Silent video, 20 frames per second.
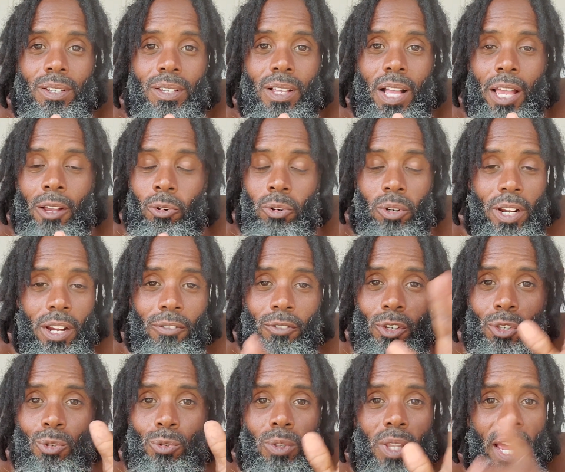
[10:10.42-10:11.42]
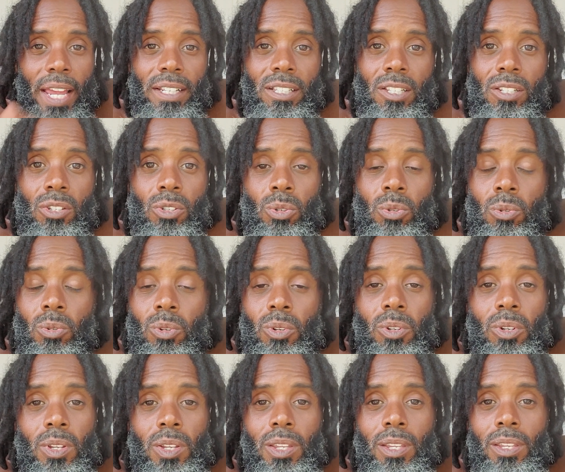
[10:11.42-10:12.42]
Hey, whatever you like to do
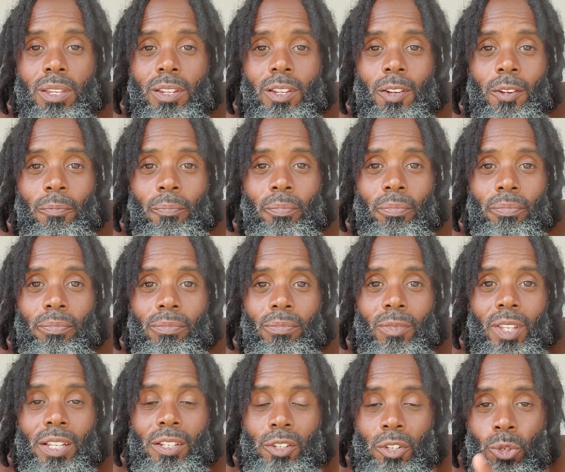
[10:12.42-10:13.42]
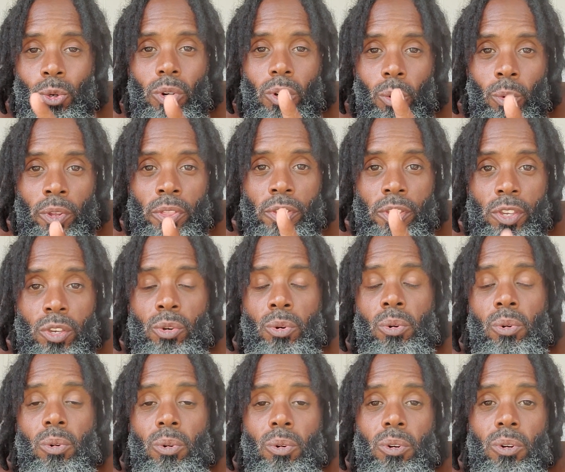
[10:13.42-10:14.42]
it with you.